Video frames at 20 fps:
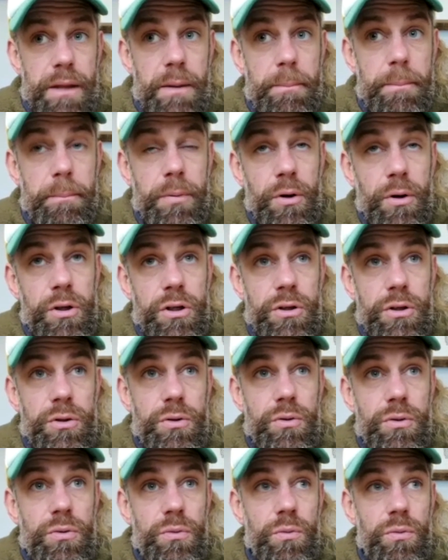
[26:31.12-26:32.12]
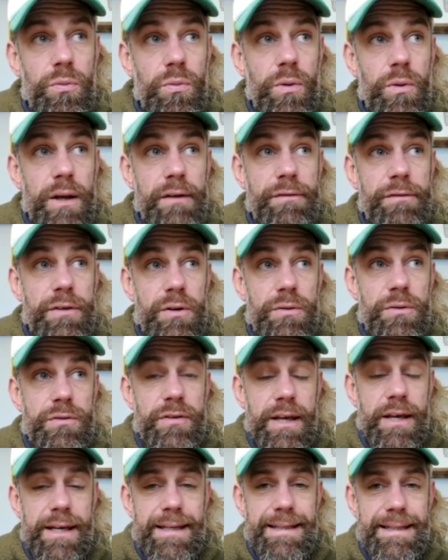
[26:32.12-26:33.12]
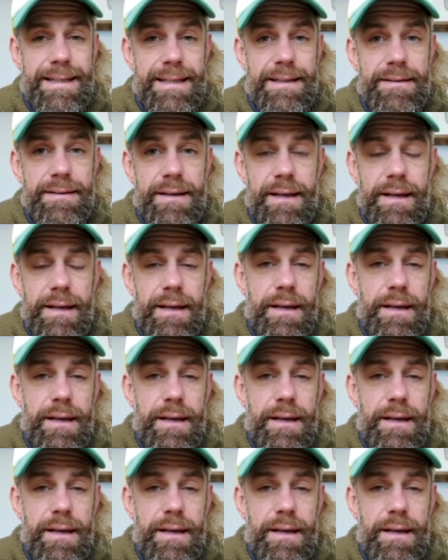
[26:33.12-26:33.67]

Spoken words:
But if you say did